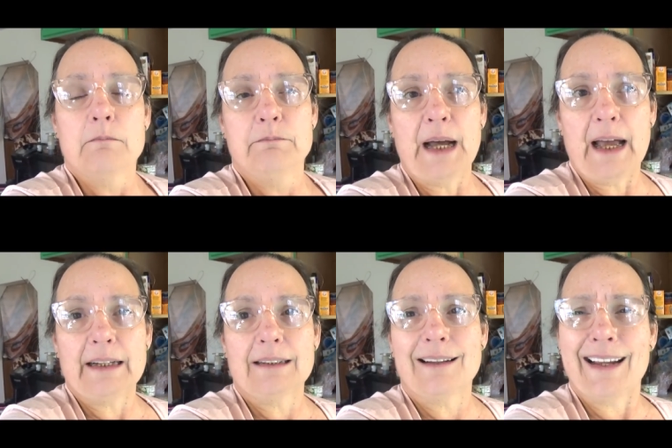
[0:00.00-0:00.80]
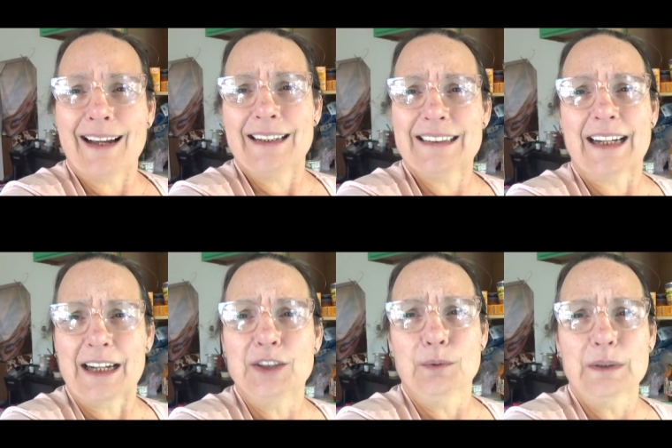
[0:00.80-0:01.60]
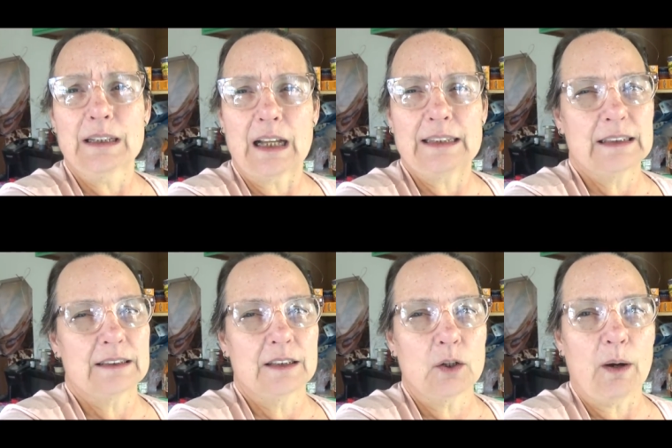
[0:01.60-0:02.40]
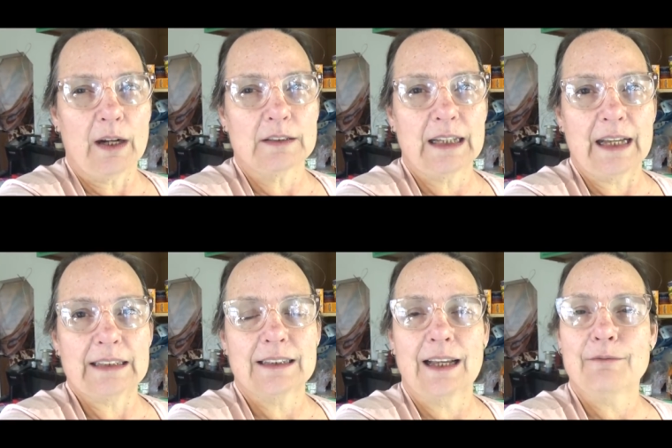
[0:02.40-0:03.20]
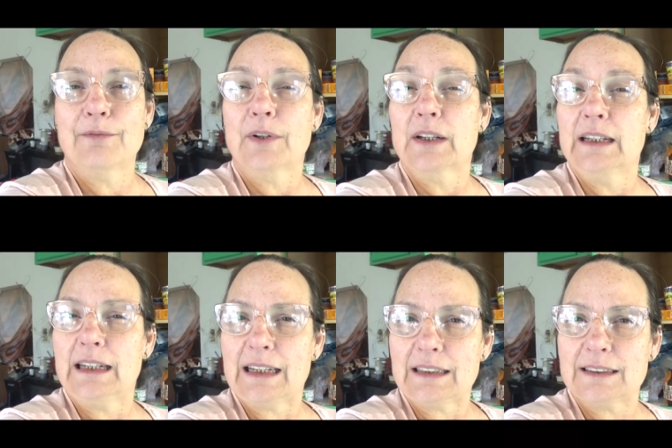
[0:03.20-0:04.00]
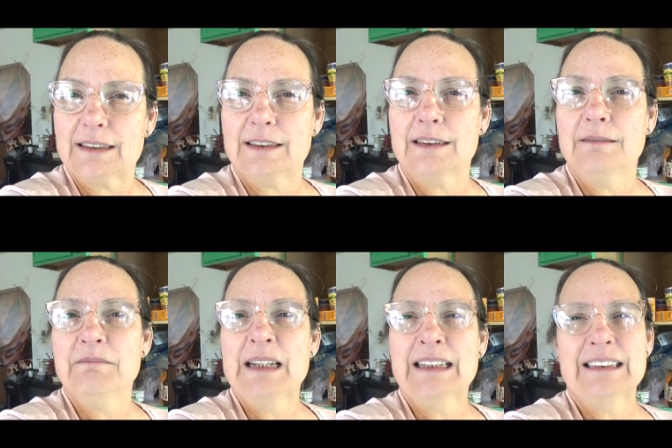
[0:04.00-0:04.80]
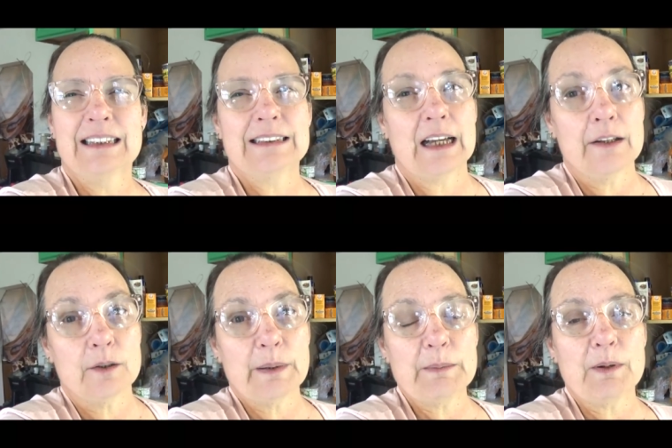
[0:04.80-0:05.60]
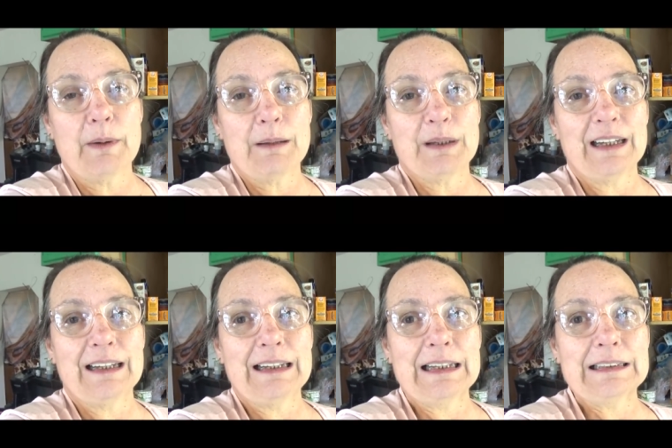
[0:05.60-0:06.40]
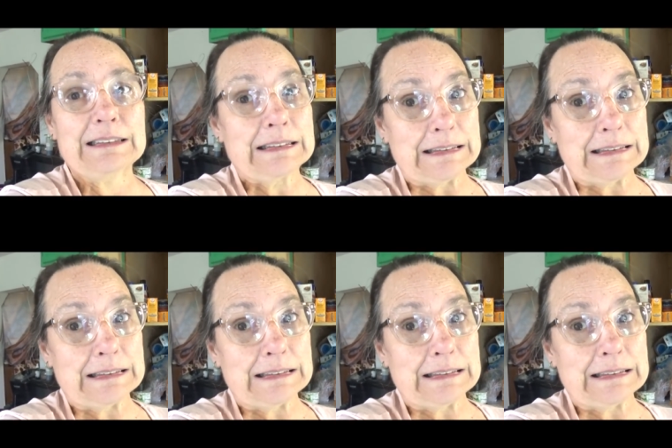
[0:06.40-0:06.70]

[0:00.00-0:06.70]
But like I said, I do realize it's an acquired taste. And for this, since other people might be eating it,